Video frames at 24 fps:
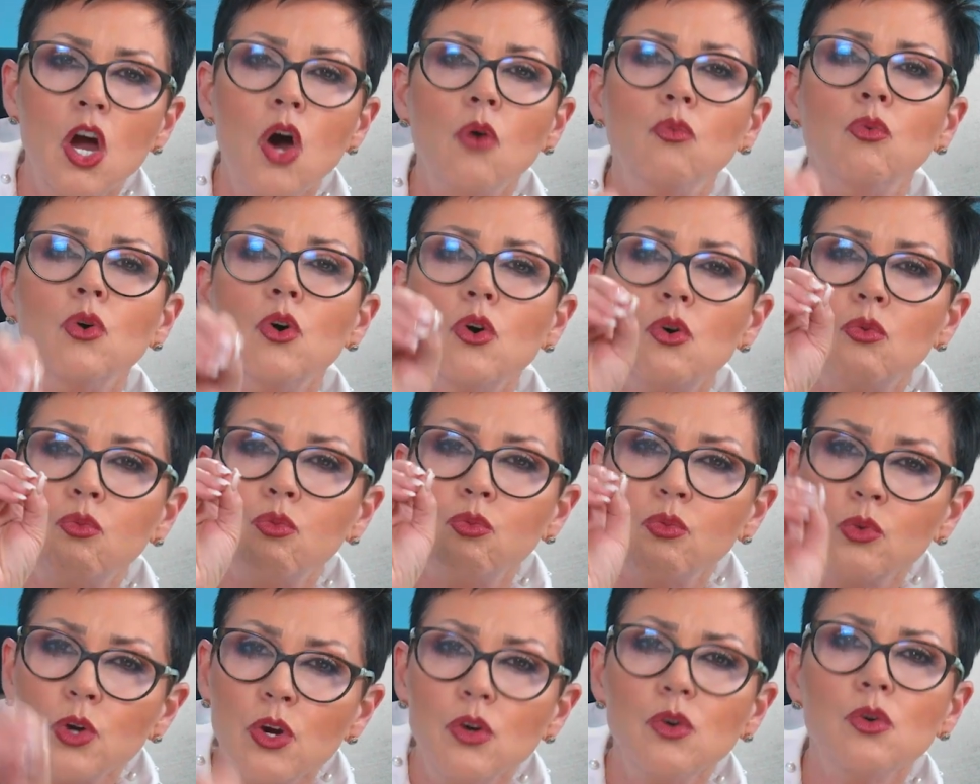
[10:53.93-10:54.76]
will
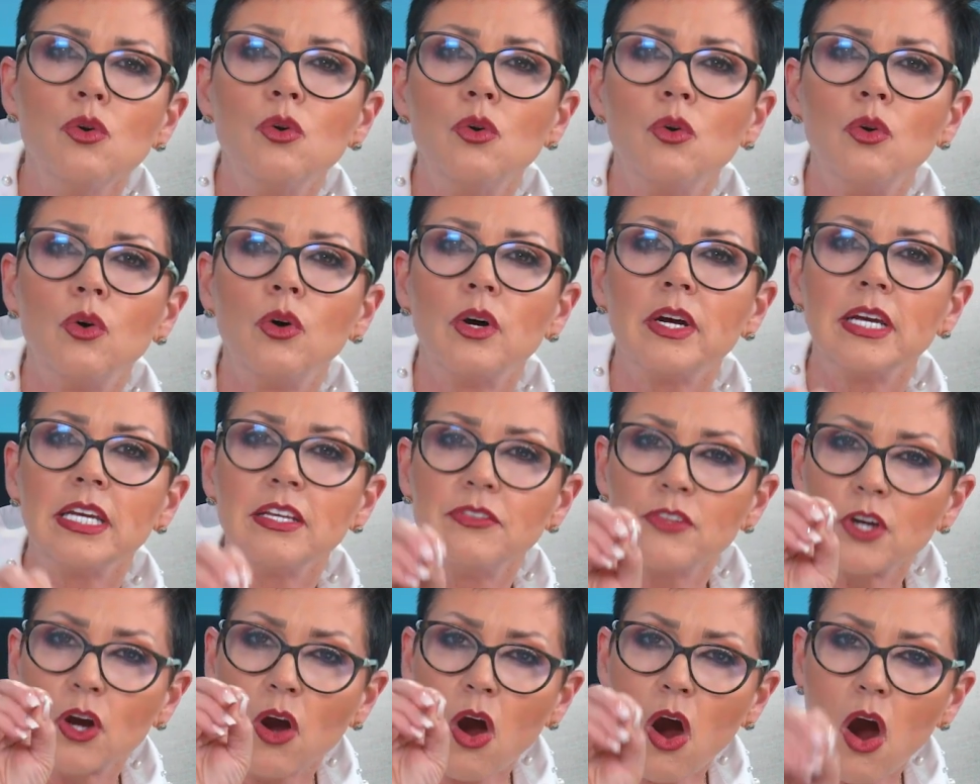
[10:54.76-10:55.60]
rule
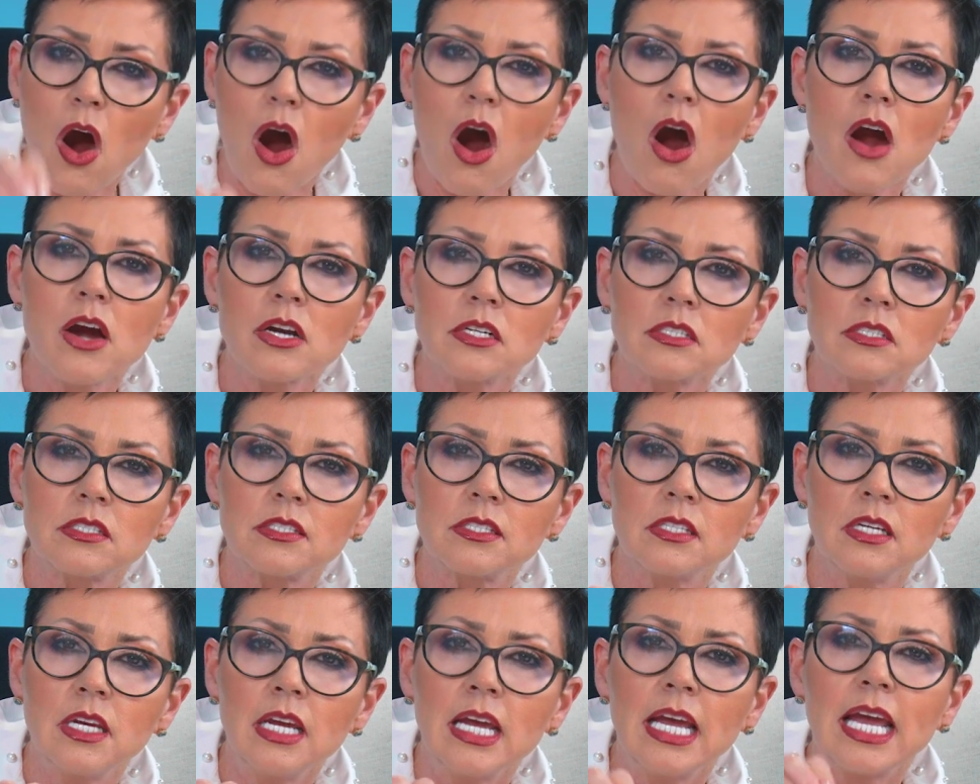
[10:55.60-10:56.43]
in their
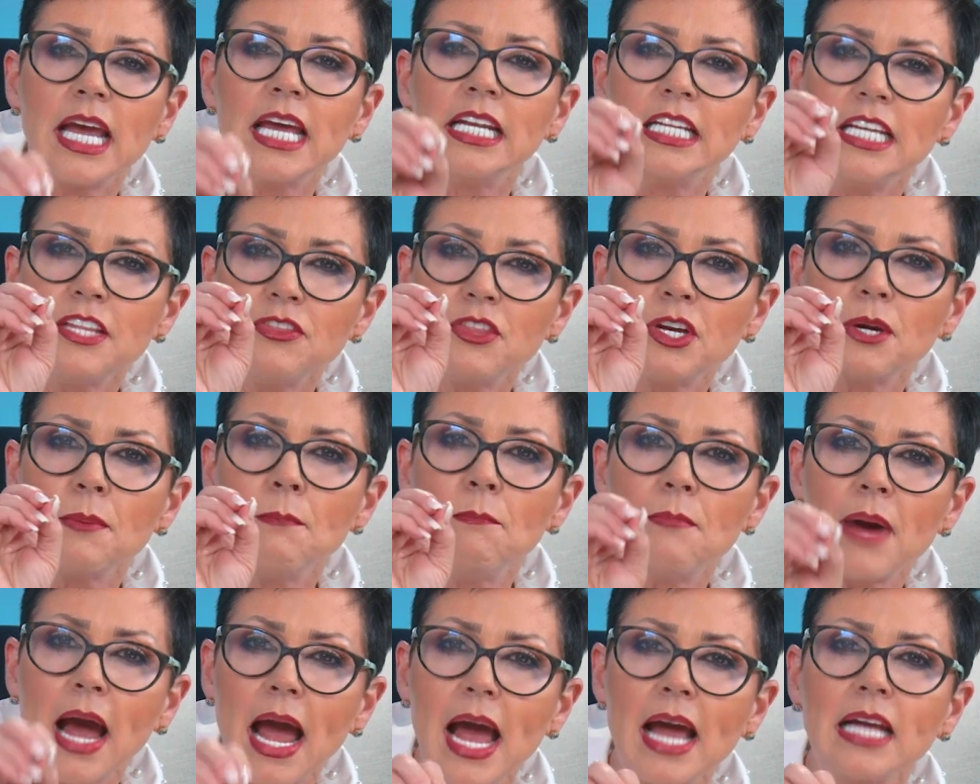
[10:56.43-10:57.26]
hearts and in their
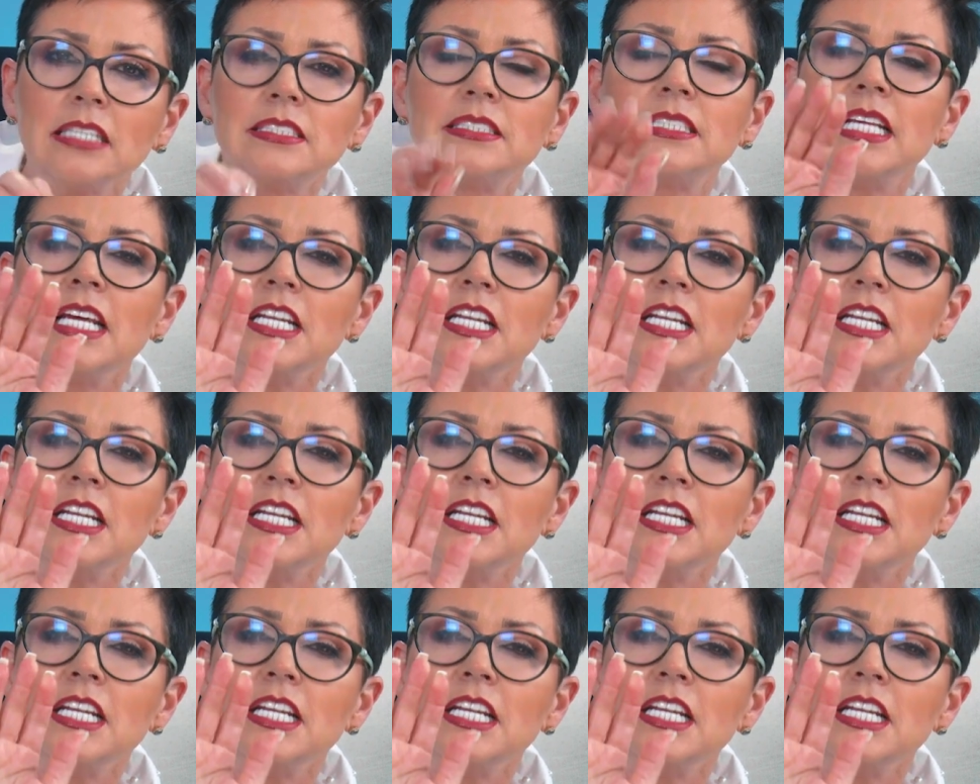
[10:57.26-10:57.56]
minds,